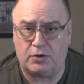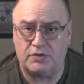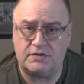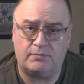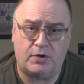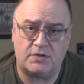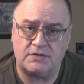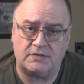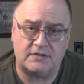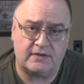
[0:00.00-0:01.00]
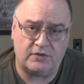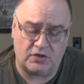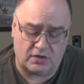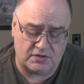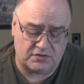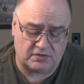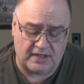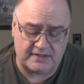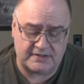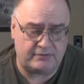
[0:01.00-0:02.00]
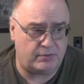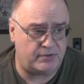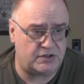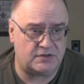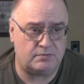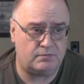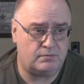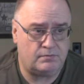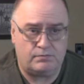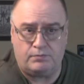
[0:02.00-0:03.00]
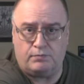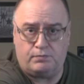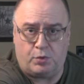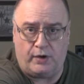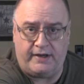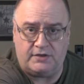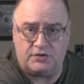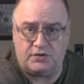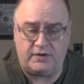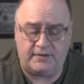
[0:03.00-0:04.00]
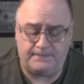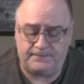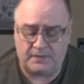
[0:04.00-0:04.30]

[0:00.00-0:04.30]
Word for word: close and personal, seven yards or less. I would just point it and shoot it.